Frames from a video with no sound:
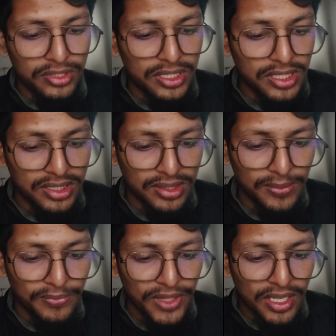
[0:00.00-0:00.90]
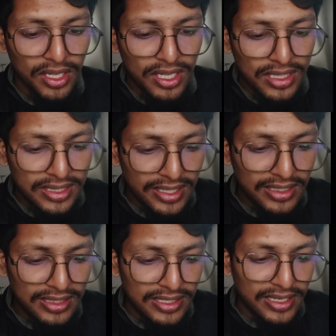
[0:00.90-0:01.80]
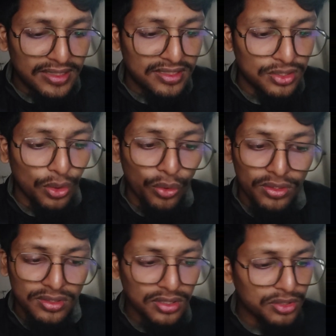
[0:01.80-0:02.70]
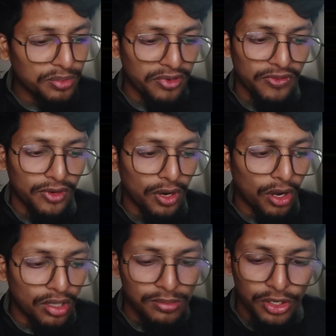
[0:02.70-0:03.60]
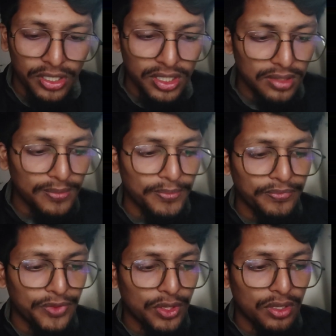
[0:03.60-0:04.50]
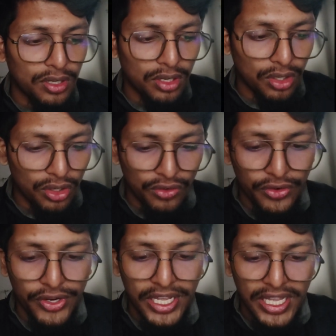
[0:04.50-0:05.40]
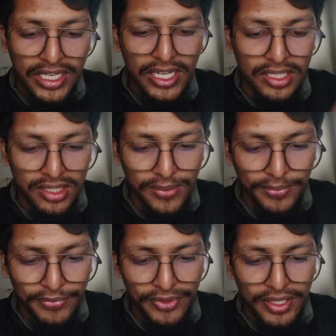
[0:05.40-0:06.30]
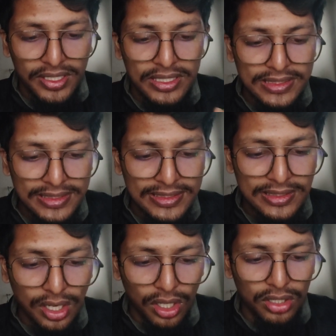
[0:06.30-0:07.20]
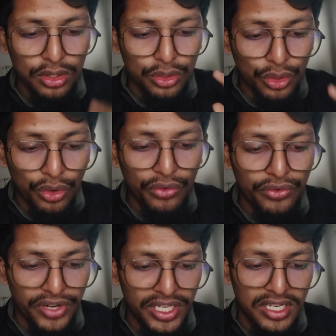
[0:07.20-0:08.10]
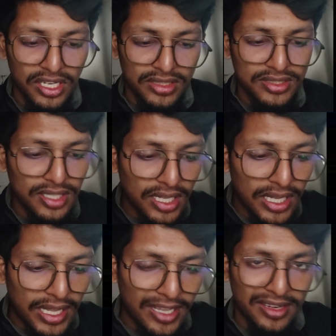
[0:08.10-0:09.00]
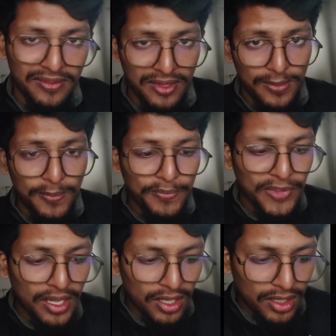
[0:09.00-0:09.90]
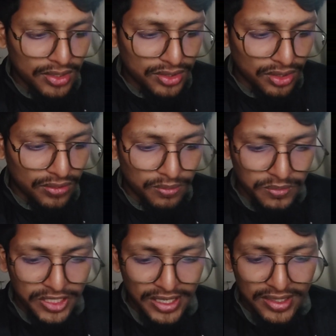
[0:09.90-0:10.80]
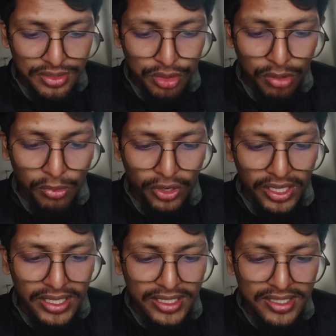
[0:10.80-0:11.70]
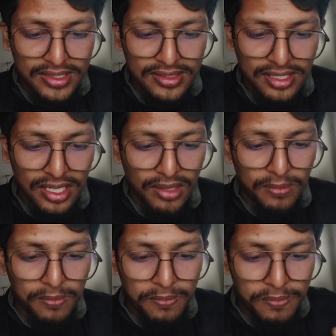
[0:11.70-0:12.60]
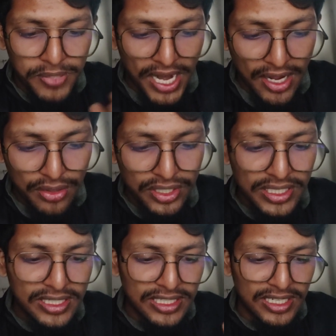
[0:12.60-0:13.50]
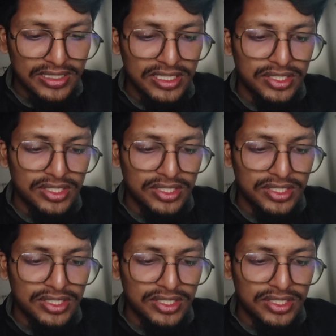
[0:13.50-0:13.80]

then there is no reason to prefer one model over any other. This is called no free lunch, NFL. So there is no model that is priori granted to work better.